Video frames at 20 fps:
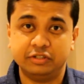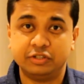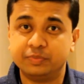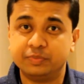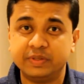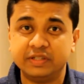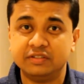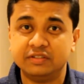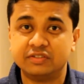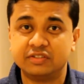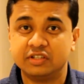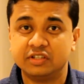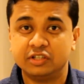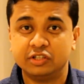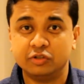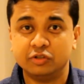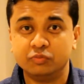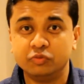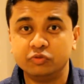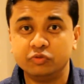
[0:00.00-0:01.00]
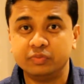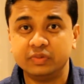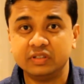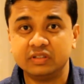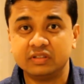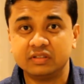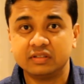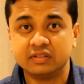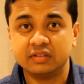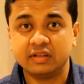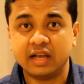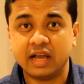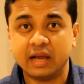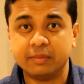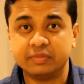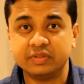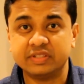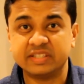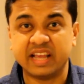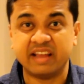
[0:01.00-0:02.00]
which means the movement
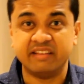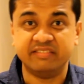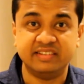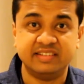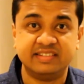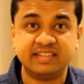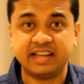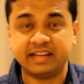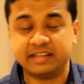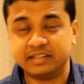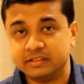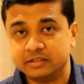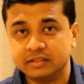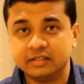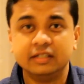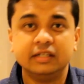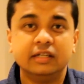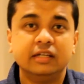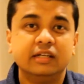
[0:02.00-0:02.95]
happens every second.